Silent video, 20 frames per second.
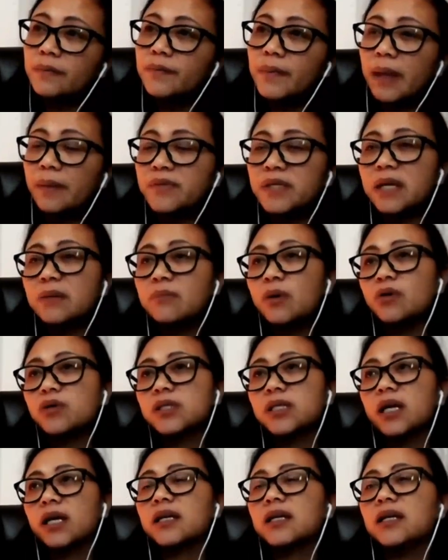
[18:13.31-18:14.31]
I'm saying most
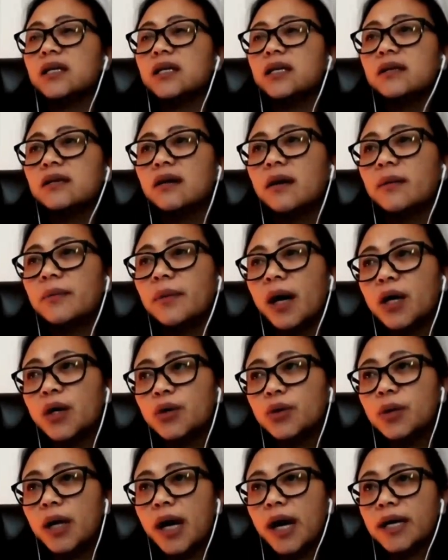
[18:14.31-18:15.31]
likely,
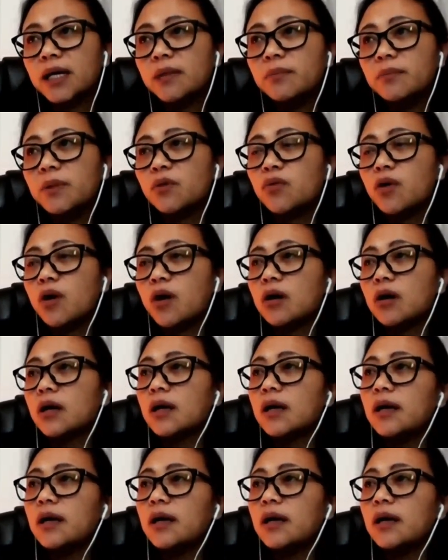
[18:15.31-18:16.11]
I can be wrong,